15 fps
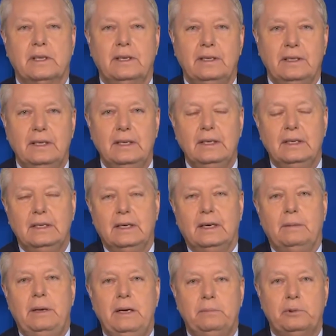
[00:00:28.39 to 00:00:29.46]

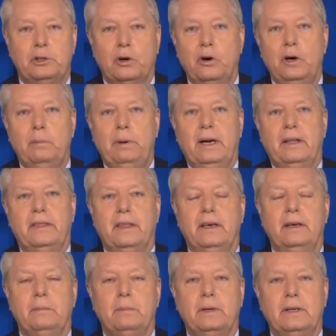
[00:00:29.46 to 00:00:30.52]
I'm sorry about that.